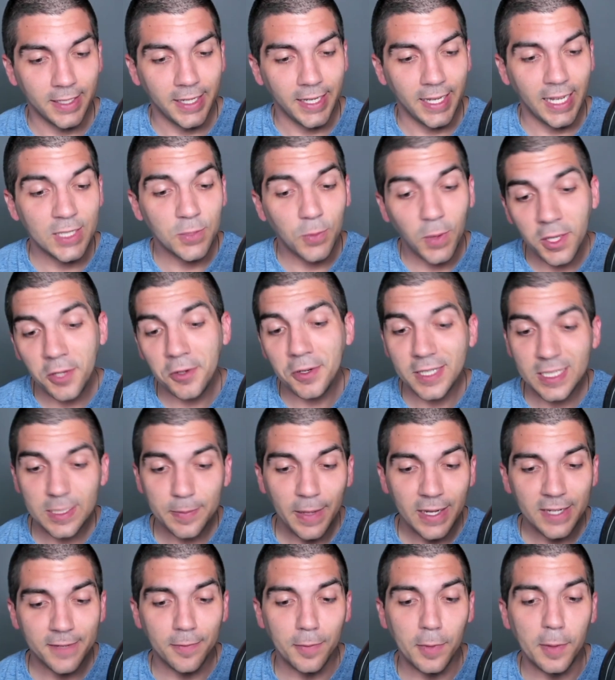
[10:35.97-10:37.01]
It's what you'd
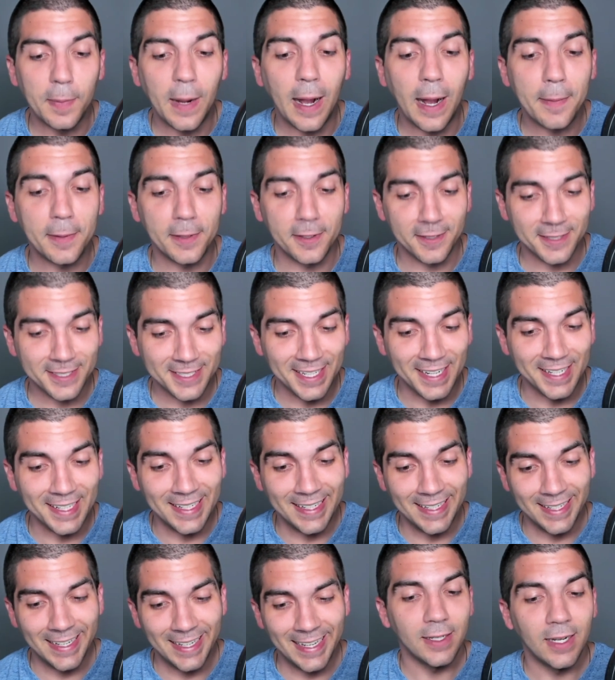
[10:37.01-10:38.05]
expect from a popular city.
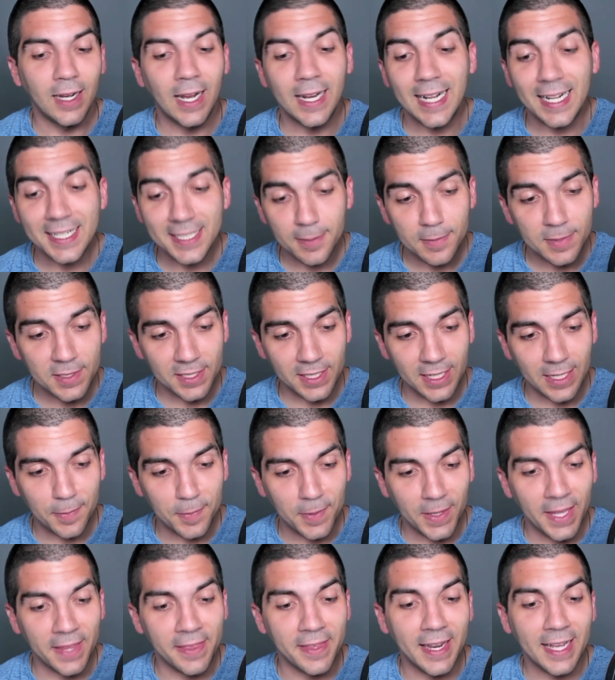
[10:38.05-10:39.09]
I got some sleep,
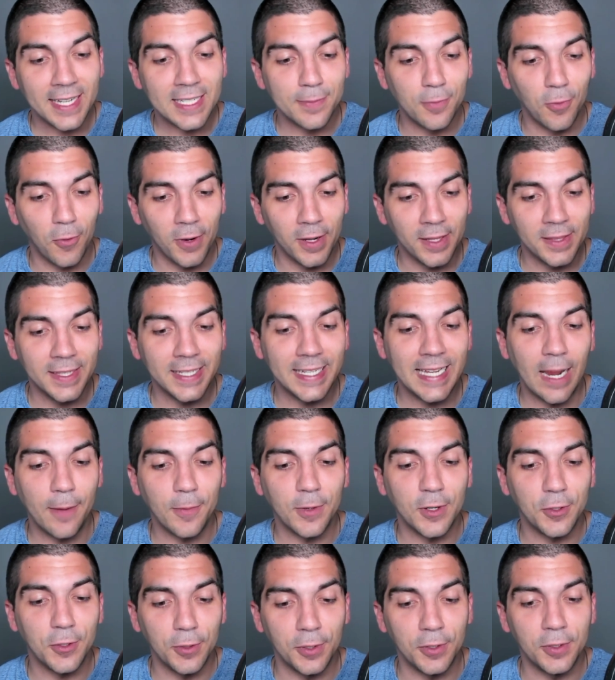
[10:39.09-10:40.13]
and the next morning, the camera
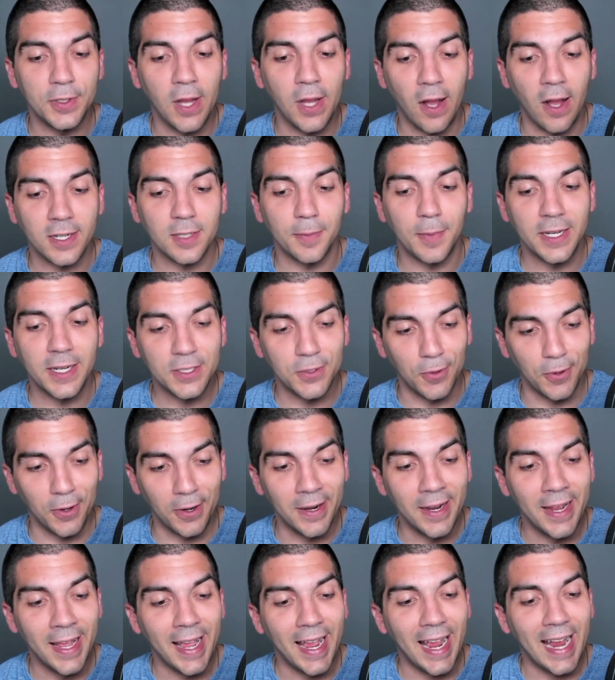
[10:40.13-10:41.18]
crew knocked on my door
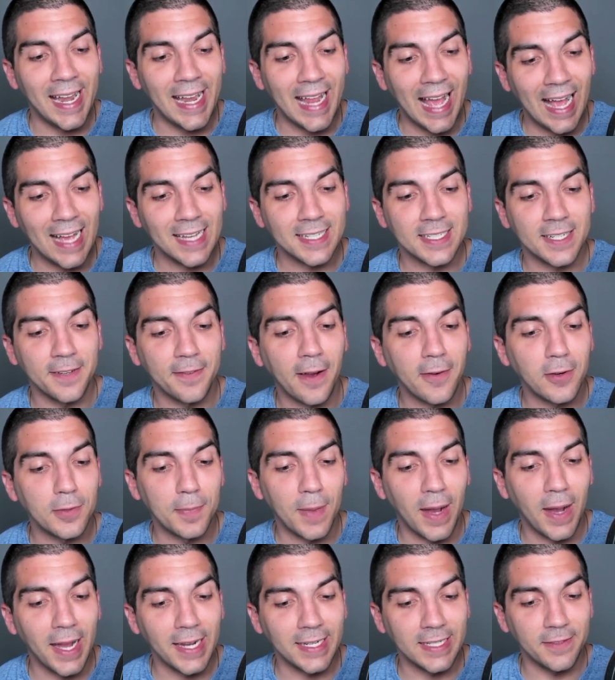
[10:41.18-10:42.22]
and asked if I would
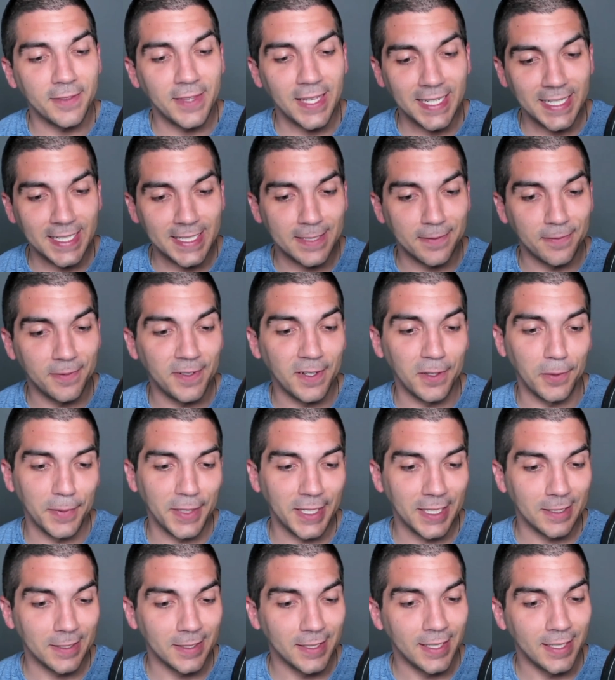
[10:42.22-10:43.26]
mind if they did some
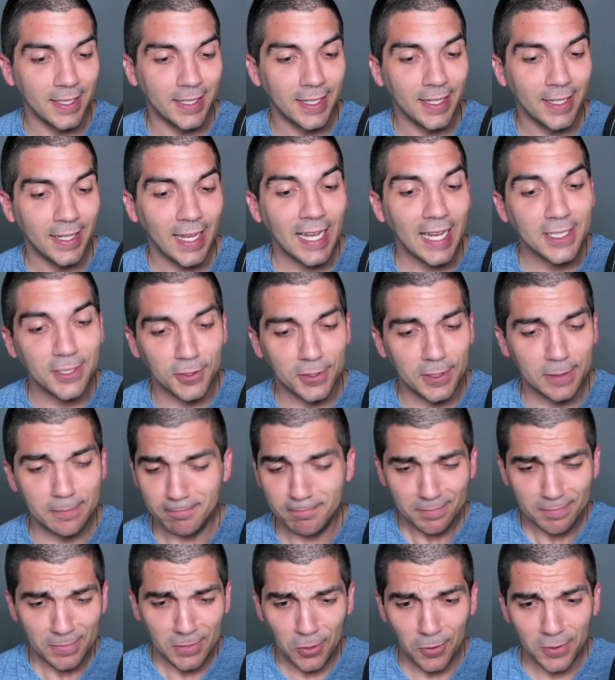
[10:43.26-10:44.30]
filming. I told them,
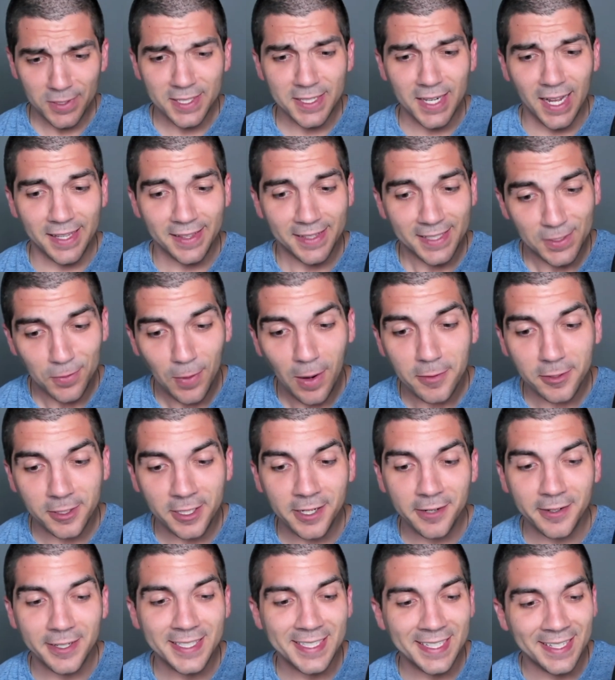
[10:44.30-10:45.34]
of course not. That's why we're
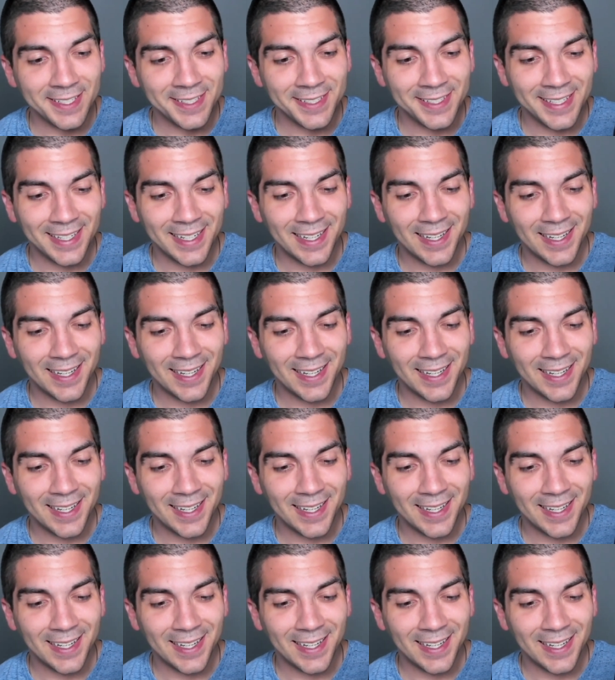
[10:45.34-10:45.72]
here, isn't it?